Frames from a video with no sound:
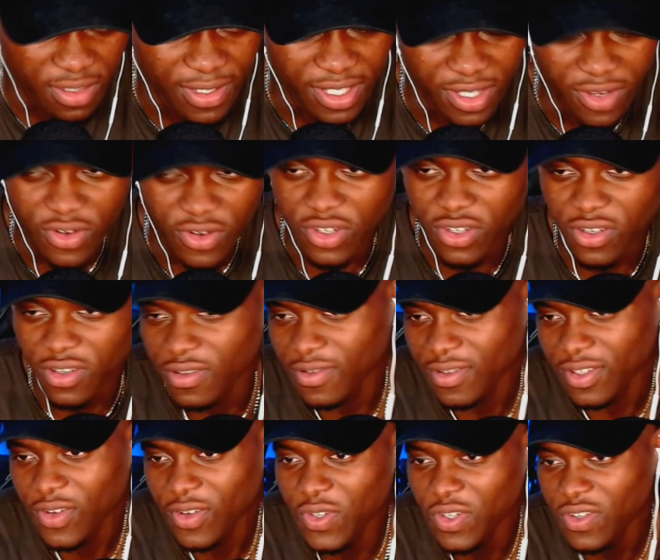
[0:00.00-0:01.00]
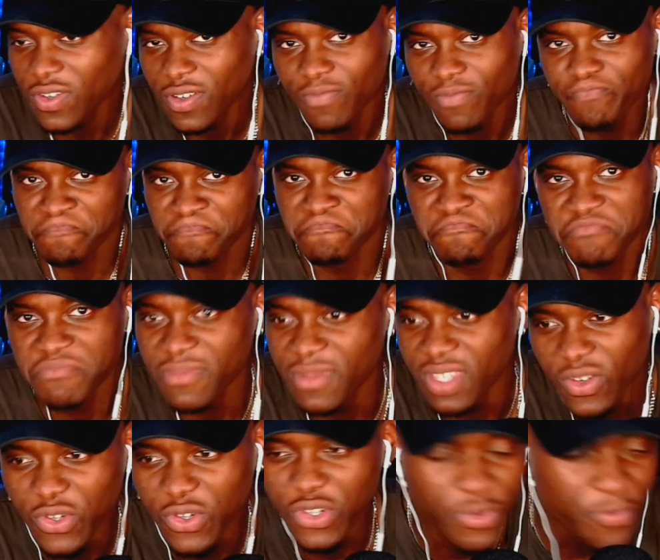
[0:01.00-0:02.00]
Told you, told you,
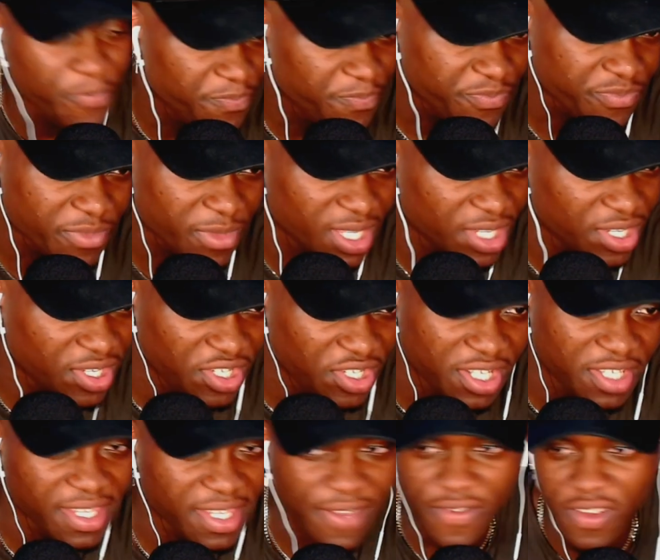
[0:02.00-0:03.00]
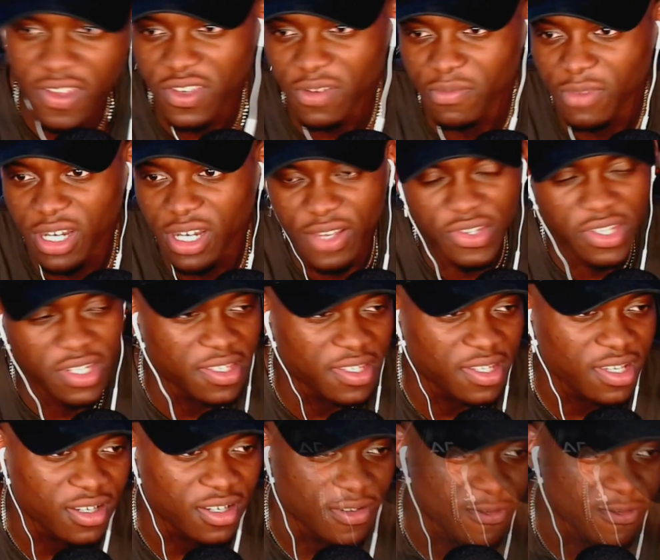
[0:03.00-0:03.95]
told you. She didn't say thank you, but now she just did.